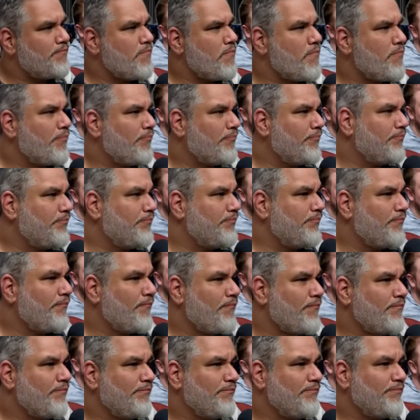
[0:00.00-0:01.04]
I mean,
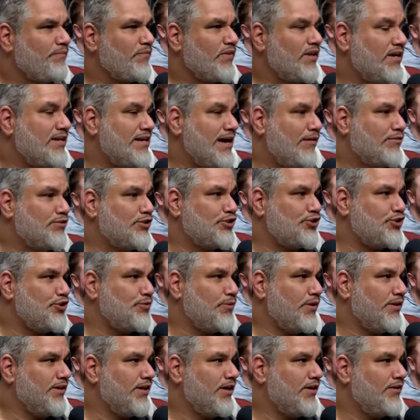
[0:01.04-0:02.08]
now it's a two
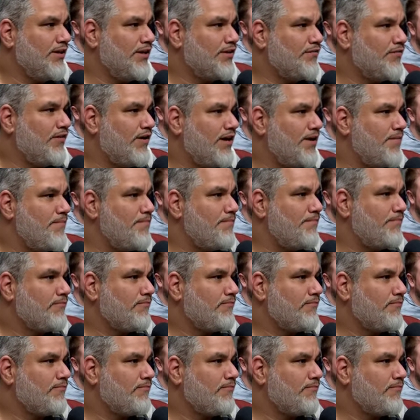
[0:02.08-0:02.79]
one though, and that's fine.